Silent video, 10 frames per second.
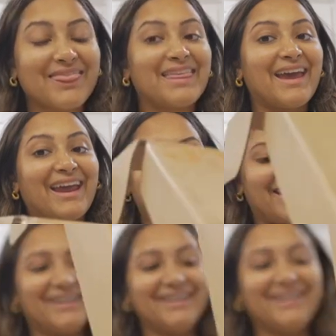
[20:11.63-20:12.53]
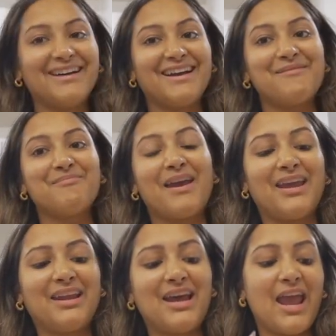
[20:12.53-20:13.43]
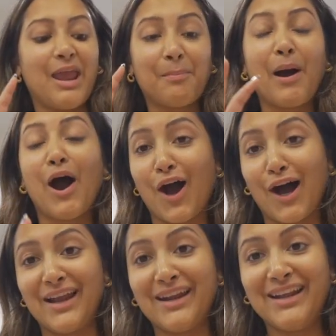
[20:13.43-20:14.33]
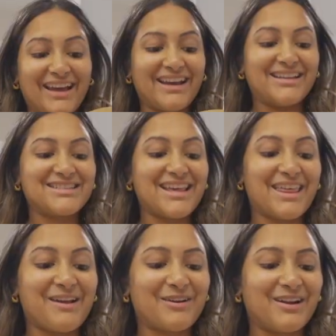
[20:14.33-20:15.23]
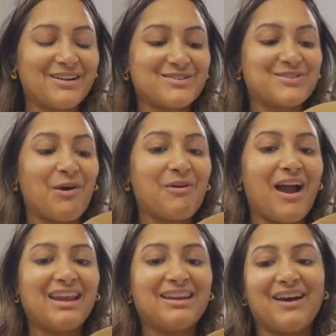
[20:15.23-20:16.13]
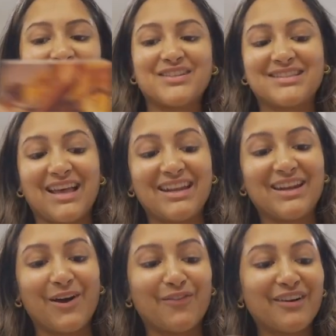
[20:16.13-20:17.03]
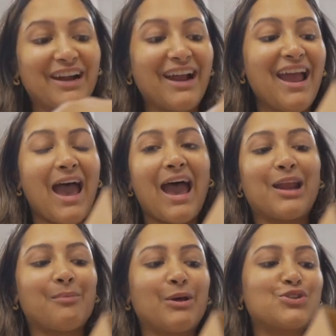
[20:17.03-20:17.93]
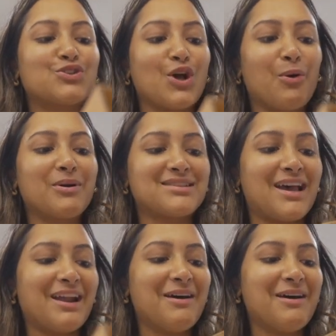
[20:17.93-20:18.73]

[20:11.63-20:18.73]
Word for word: they made a pot and they were so kind enough to send it over and I'm like so excited